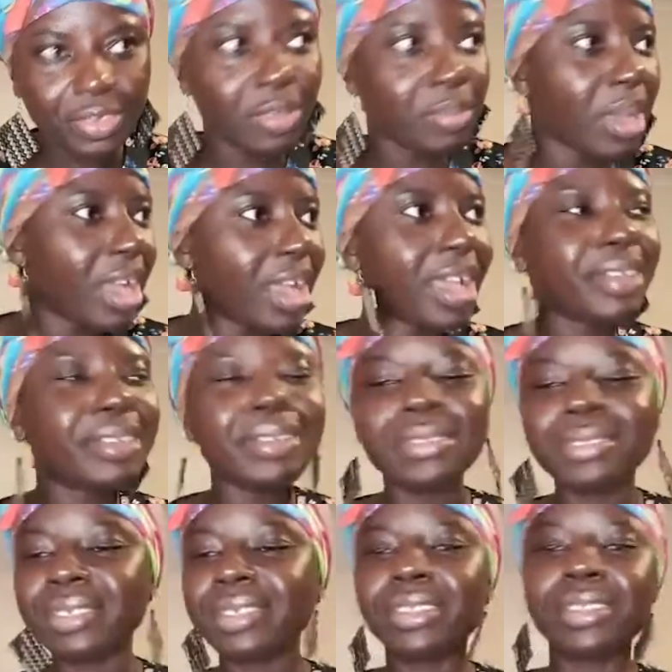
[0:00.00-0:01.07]

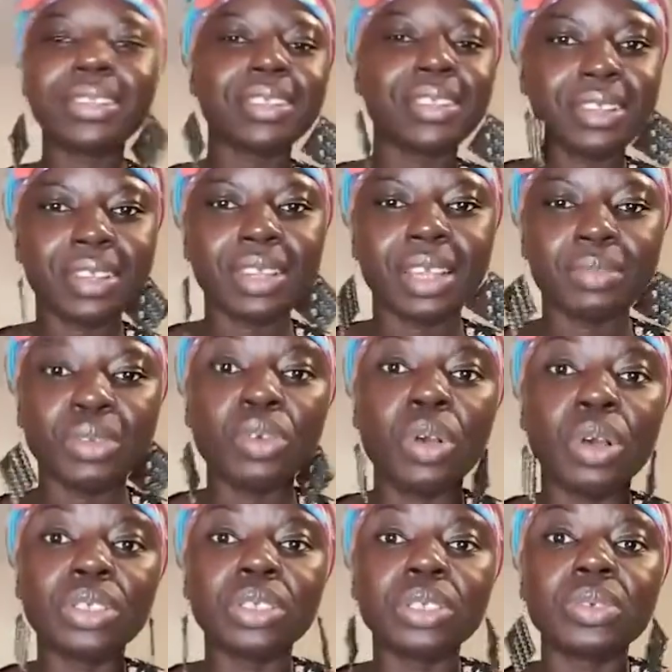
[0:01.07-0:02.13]
Oma
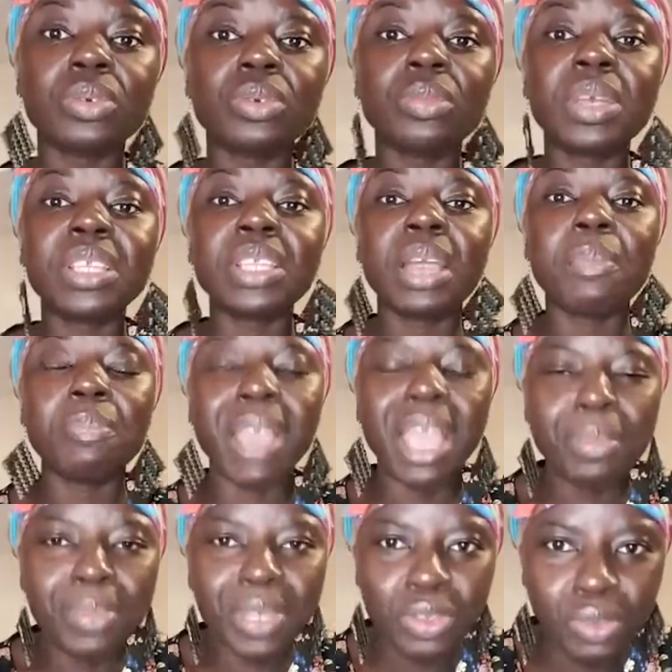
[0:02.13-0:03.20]
because ubenya
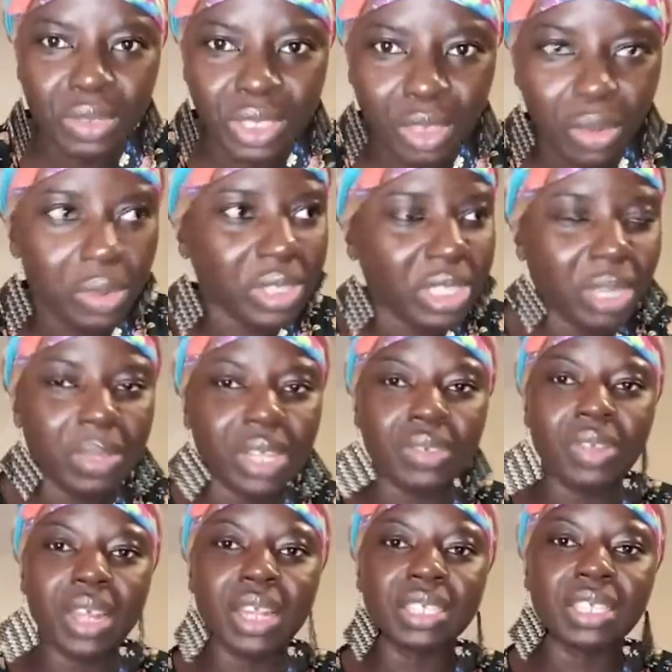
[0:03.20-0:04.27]
baby do it. O
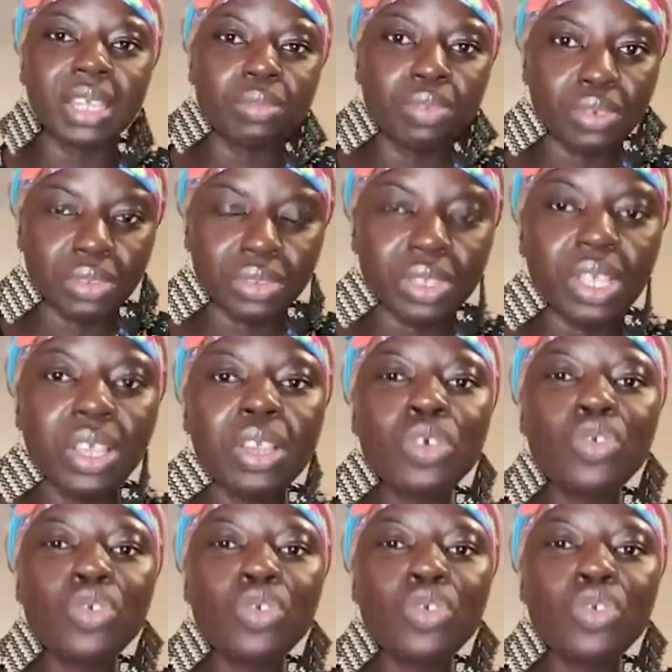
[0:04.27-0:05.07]
Germany cry they say bonus.